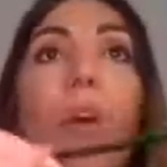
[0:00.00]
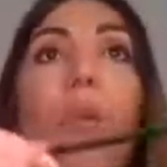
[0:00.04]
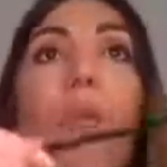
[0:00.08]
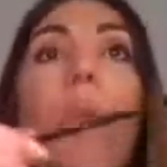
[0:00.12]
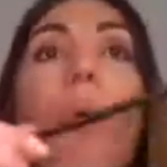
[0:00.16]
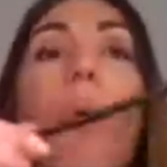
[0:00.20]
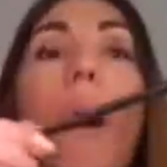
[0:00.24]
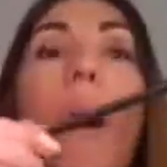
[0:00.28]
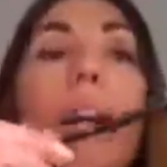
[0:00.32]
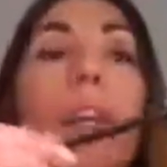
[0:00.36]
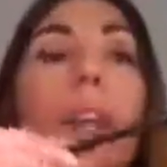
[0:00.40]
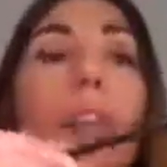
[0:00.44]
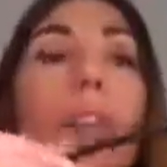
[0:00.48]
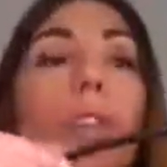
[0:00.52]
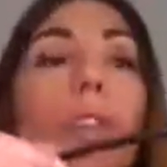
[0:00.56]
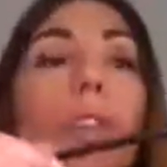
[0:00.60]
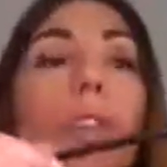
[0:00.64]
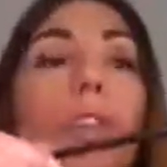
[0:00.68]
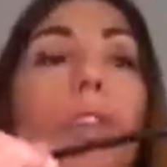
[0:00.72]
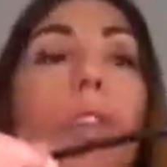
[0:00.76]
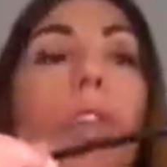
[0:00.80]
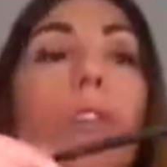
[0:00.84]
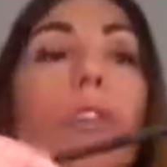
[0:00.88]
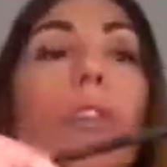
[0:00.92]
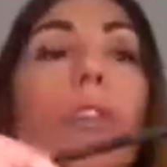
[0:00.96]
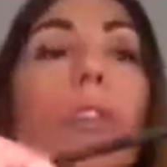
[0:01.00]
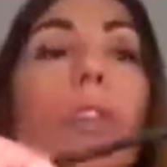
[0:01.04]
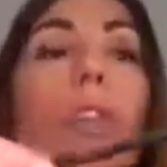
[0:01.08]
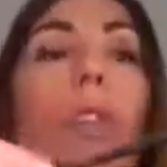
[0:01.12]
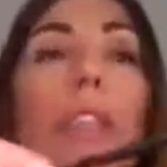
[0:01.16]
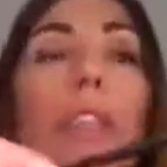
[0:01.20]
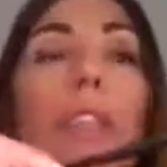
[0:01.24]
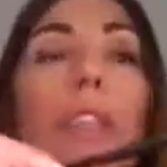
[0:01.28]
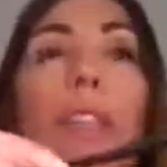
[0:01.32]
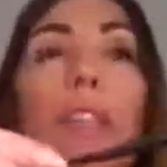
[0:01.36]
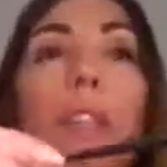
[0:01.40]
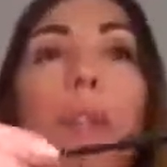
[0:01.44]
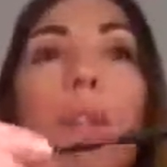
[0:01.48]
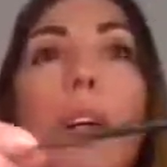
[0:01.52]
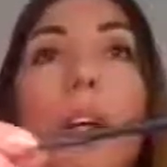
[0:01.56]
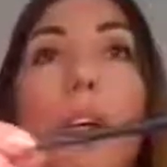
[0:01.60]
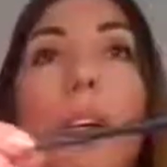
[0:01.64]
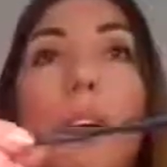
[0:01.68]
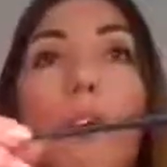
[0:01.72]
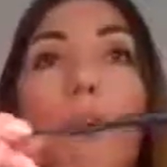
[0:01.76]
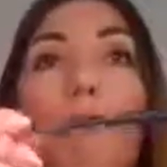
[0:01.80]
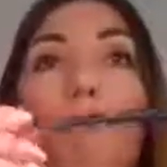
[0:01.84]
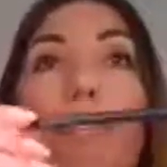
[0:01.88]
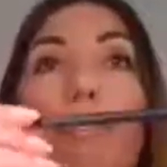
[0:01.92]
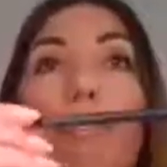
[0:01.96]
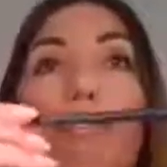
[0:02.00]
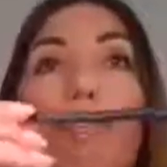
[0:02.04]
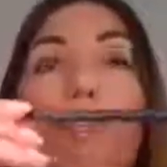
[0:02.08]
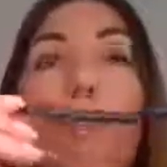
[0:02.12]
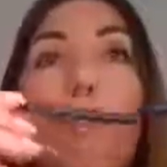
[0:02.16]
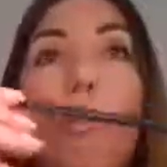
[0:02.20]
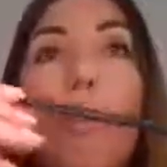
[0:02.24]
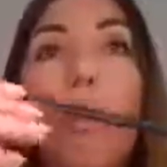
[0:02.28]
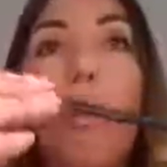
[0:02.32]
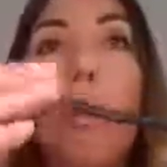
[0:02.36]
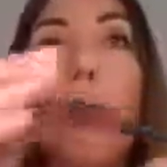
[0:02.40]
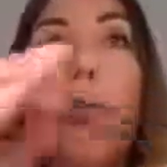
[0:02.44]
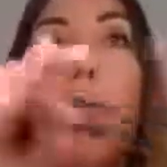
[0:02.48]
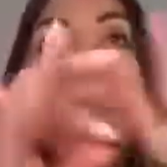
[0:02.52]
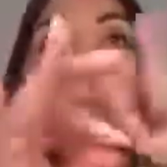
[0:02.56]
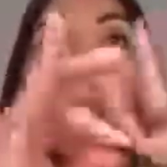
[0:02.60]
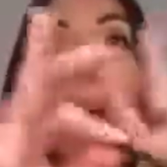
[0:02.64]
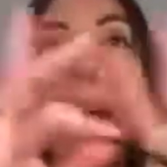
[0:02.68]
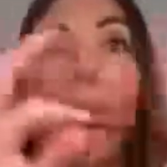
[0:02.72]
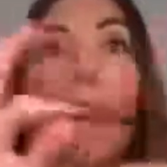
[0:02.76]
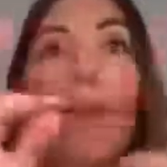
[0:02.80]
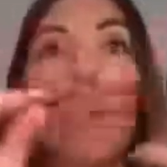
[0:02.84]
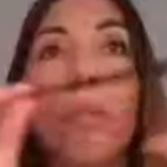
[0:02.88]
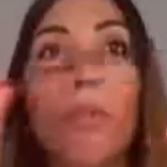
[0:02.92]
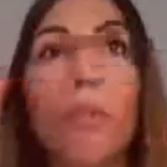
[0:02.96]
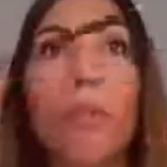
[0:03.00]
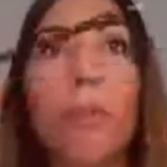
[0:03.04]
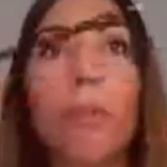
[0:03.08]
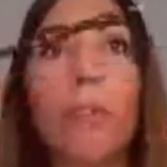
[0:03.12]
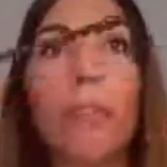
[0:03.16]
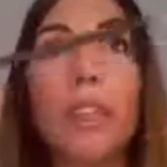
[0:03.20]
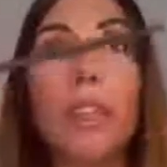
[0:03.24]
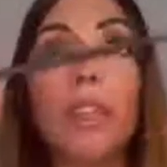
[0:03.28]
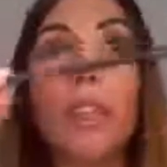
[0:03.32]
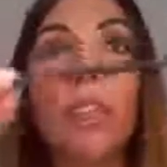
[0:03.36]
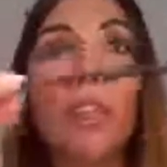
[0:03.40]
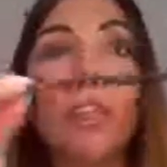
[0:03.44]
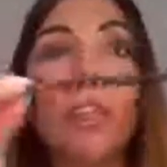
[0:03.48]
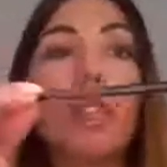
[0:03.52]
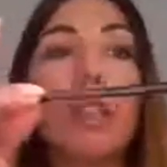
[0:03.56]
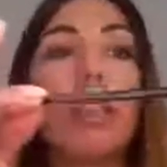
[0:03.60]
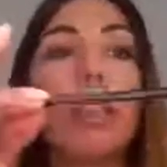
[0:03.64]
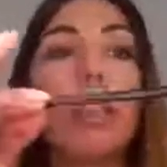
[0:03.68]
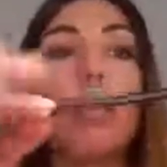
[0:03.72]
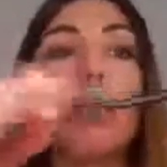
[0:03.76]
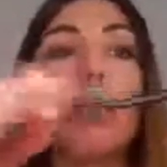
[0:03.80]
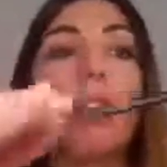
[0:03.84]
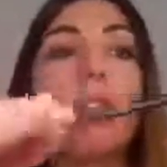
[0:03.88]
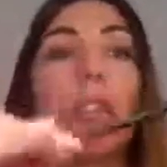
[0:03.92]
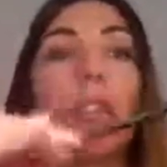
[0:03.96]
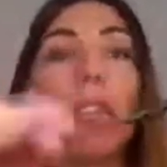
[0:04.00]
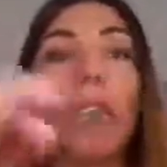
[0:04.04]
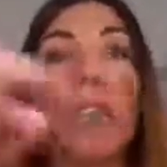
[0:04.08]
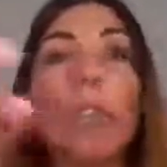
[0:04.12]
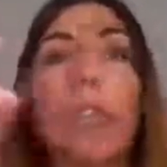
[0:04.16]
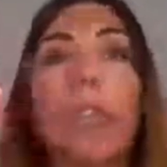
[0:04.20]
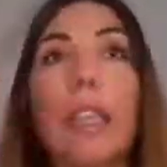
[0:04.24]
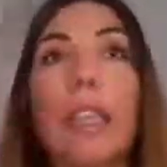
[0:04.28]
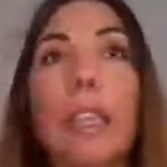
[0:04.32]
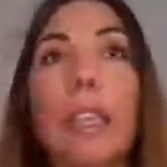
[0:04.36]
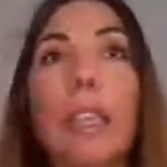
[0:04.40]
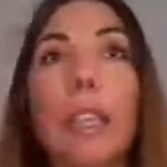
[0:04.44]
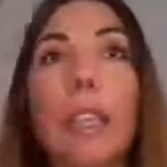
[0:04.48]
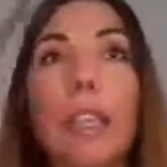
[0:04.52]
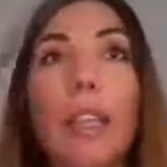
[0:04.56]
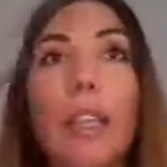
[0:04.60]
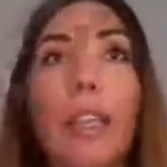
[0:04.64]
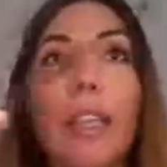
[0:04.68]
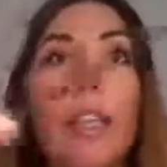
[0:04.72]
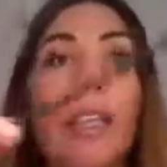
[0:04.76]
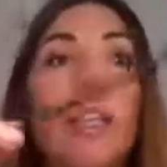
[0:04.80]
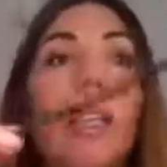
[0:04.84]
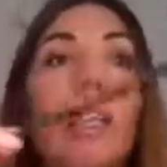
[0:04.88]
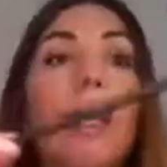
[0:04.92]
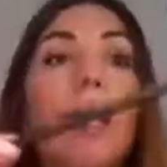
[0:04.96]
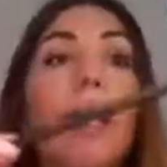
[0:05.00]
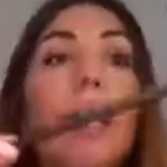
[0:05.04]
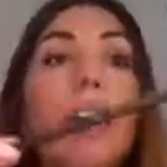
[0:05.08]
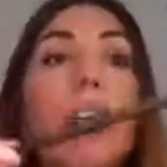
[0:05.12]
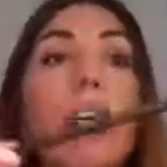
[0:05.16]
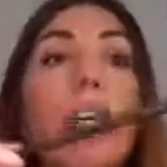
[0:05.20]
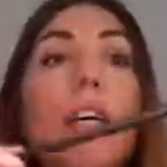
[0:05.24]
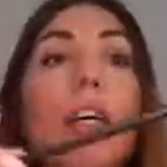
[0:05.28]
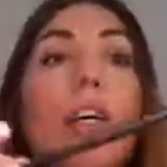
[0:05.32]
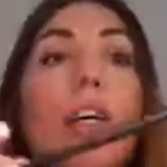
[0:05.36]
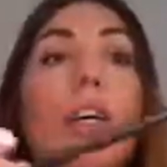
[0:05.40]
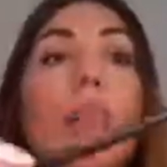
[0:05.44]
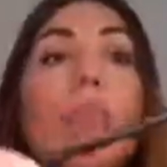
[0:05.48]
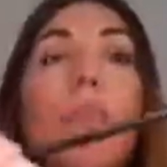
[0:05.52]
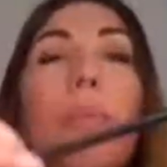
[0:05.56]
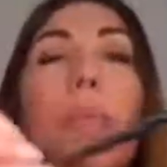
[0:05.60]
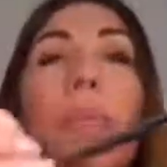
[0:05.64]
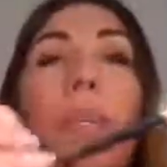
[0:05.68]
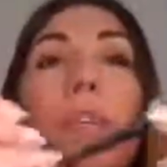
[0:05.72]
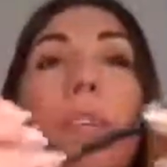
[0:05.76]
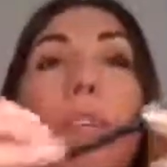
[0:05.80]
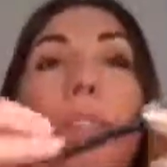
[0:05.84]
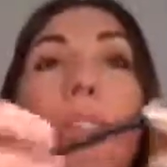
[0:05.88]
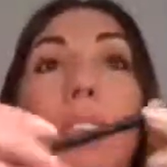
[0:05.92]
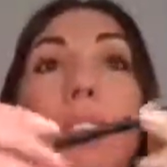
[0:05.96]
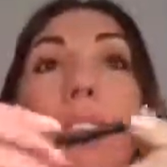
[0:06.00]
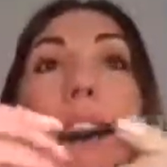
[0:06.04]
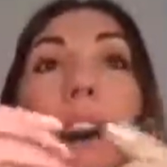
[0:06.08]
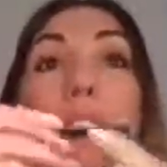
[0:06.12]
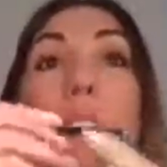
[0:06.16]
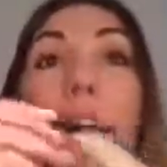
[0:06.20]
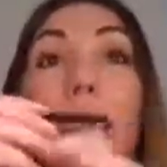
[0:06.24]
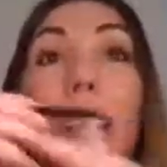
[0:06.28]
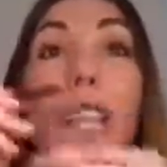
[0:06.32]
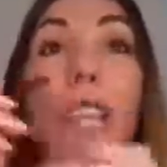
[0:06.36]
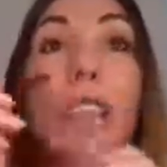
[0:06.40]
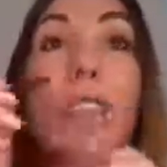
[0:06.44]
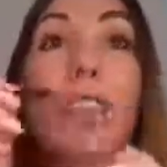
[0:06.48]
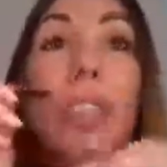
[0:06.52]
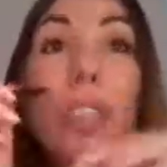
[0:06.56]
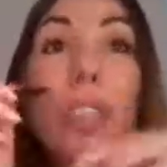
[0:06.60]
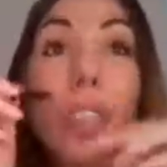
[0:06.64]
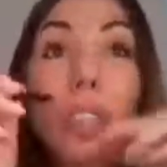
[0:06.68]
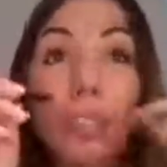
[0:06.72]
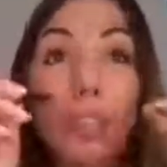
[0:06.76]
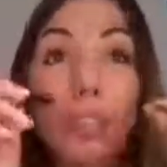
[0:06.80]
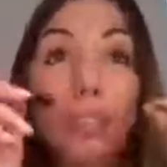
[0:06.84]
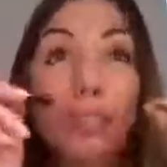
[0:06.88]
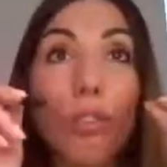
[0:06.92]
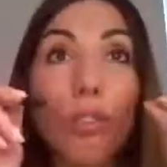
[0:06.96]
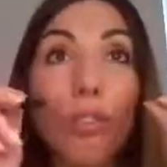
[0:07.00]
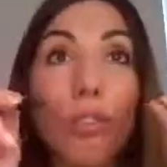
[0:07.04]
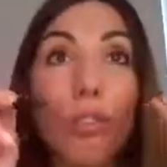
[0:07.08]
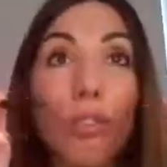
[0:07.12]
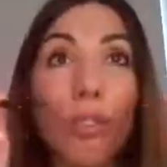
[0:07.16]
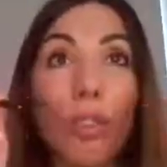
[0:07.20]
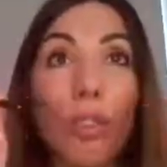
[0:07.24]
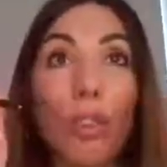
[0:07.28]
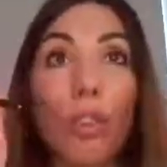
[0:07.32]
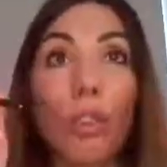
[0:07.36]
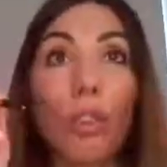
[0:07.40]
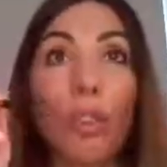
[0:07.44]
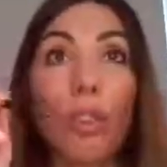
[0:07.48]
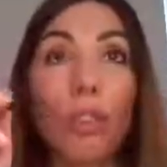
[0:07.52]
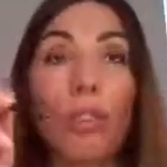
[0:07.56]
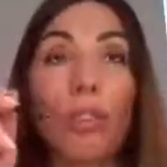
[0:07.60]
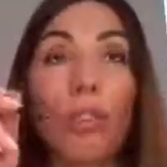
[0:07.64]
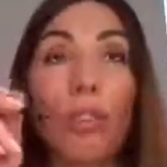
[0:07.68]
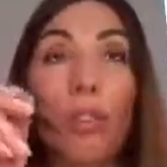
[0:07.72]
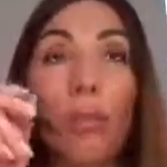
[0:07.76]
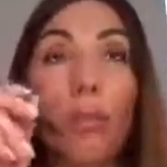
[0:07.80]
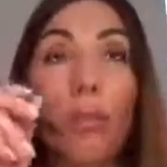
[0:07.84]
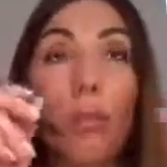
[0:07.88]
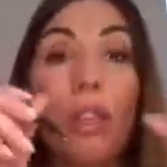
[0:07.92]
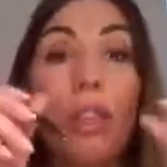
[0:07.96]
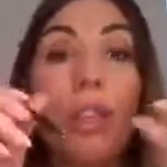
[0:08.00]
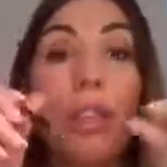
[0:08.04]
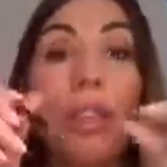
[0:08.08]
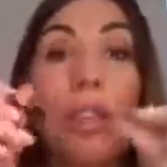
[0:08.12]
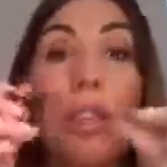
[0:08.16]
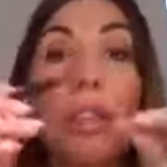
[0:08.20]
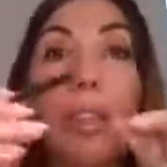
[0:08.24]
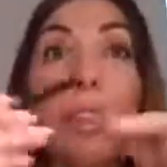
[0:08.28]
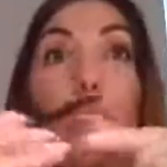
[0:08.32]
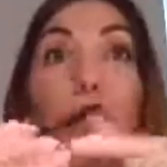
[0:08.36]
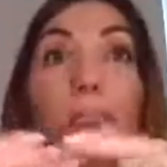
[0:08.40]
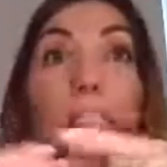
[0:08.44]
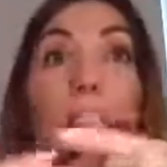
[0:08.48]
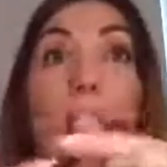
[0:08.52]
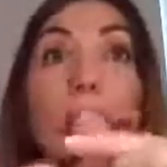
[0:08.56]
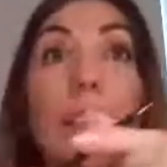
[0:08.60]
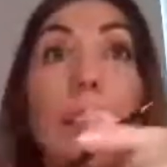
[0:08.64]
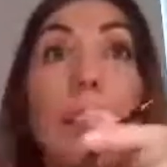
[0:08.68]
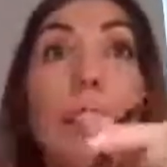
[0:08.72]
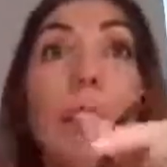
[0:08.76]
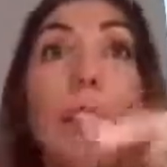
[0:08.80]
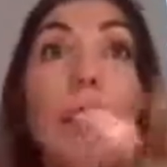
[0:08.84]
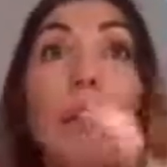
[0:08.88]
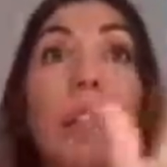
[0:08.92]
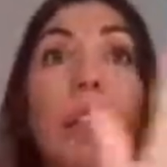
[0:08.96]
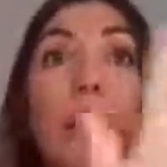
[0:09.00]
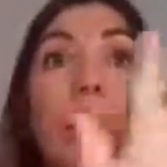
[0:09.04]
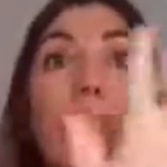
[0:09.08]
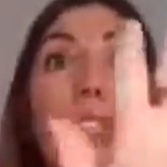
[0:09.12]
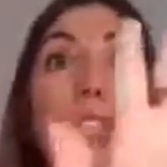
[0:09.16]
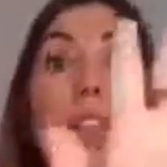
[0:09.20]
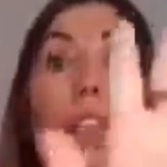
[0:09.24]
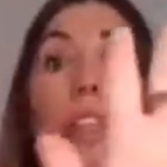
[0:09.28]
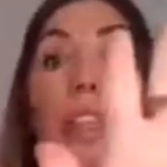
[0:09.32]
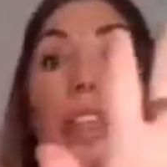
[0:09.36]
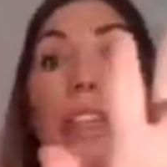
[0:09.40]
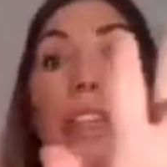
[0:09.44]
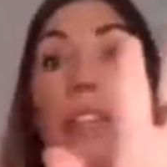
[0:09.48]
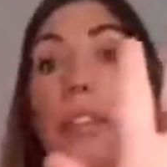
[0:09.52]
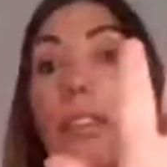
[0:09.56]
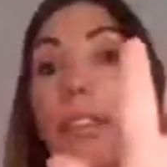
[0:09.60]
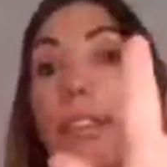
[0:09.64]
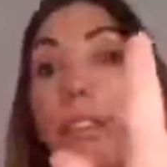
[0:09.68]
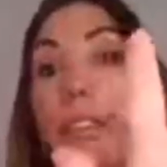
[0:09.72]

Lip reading: Why don't I use this one for my normal procedures in the clinic? Because it takes ages to do it, because it's so tiny.